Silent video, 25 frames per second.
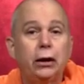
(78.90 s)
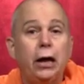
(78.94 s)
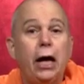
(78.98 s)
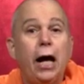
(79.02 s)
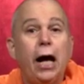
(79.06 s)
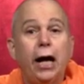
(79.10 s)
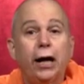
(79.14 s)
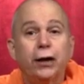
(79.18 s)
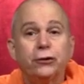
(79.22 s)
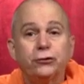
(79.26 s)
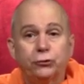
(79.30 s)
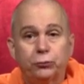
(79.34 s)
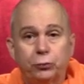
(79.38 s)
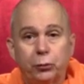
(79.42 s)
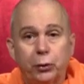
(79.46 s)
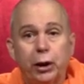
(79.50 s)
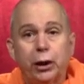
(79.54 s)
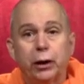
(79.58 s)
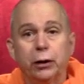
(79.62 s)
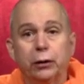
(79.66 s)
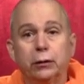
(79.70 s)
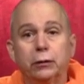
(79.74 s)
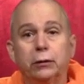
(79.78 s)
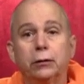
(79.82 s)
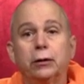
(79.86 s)
as
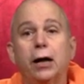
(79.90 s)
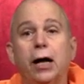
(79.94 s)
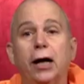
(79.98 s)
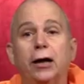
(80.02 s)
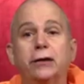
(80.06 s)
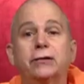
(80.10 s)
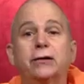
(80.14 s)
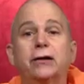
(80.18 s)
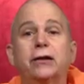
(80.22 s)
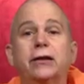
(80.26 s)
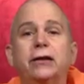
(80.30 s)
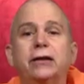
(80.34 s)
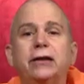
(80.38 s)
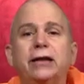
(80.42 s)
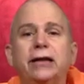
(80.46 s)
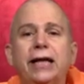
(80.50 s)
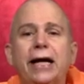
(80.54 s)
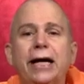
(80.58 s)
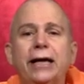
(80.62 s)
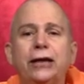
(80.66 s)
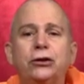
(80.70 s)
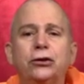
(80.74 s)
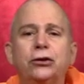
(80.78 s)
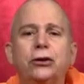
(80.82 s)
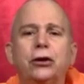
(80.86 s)
well as the
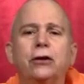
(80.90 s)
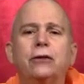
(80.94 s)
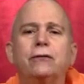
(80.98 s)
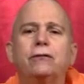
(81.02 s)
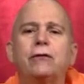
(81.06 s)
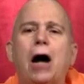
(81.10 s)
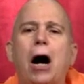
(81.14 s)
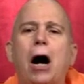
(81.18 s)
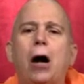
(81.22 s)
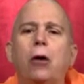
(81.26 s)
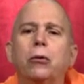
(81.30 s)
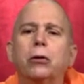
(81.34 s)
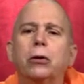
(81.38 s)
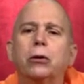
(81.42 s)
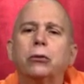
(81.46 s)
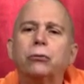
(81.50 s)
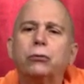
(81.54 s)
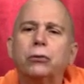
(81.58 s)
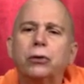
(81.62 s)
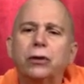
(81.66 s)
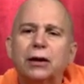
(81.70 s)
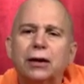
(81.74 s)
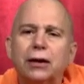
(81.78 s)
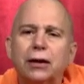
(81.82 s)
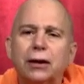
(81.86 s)
nature of our
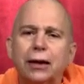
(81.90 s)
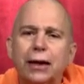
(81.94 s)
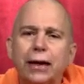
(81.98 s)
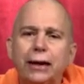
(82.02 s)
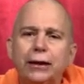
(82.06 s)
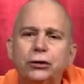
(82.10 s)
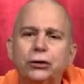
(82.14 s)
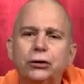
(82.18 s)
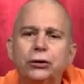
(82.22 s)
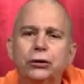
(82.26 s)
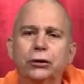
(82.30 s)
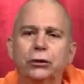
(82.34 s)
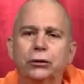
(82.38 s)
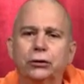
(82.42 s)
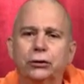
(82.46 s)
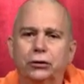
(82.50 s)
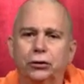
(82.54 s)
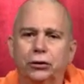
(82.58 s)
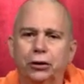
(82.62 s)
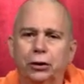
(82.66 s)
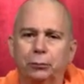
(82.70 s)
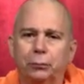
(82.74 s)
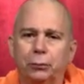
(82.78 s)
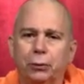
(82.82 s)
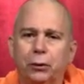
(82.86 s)

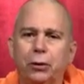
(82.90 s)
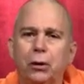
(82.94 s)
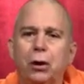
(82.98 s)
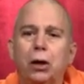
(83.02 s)
relationship